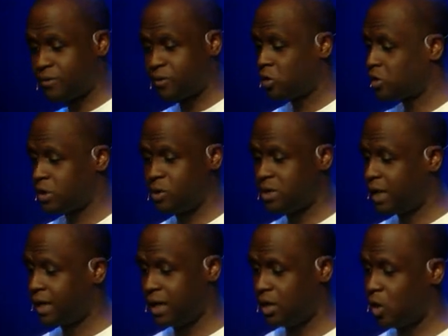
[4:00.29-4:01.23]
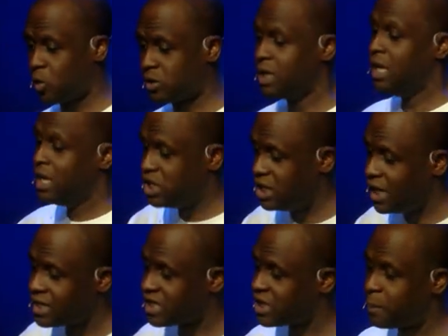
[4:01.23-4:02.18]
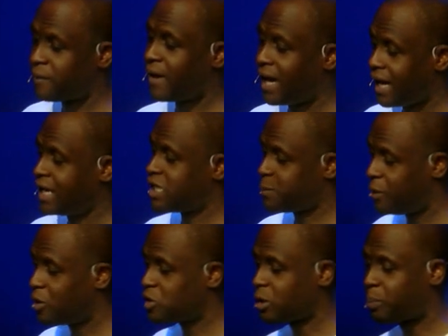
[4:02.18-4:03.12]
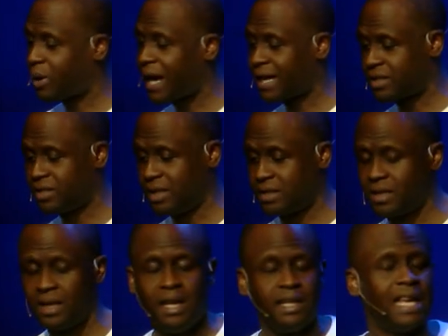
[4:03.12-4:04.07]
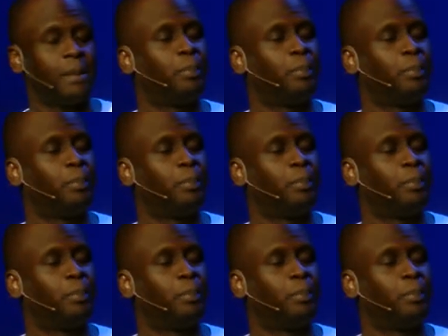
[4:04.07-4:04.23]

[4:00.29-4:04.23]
For those of you taking notes, Jesus provides spiritual practices that